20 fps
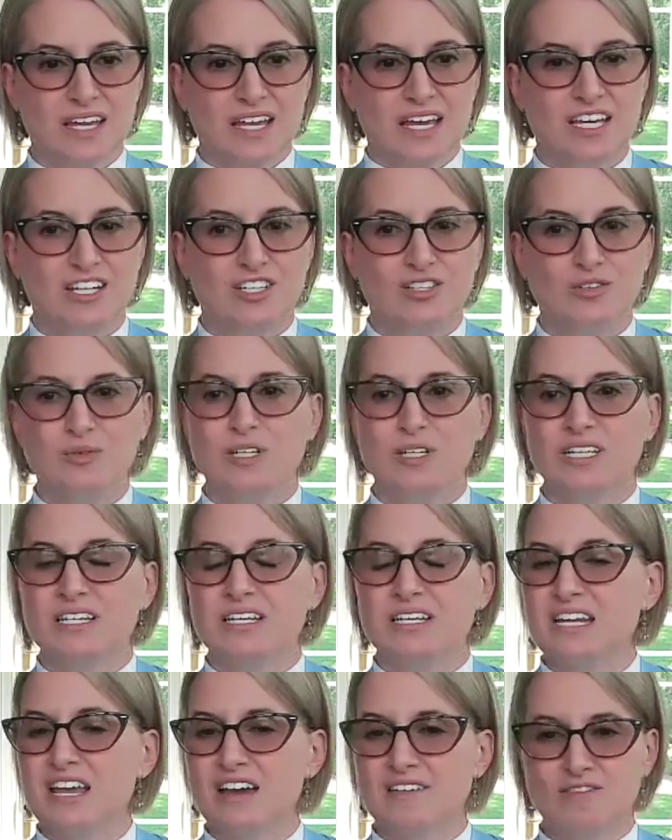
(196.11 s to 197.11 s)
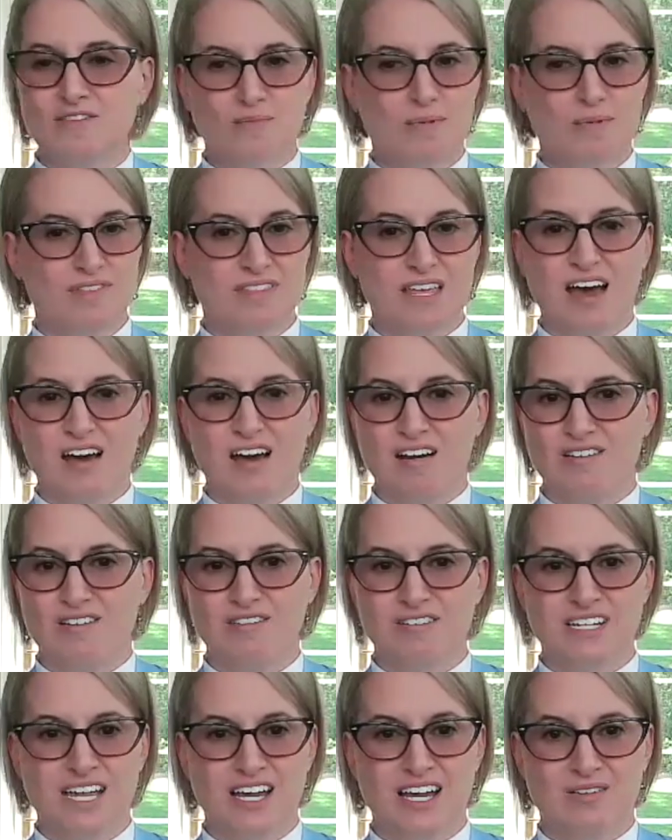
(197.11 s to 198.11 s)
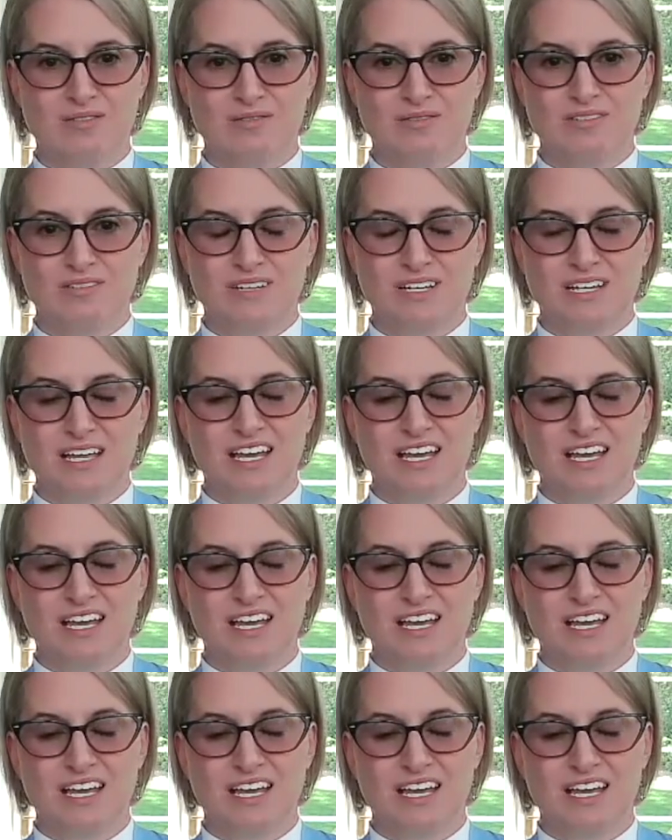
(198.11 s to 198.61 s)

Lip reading: And you can never put that heart down,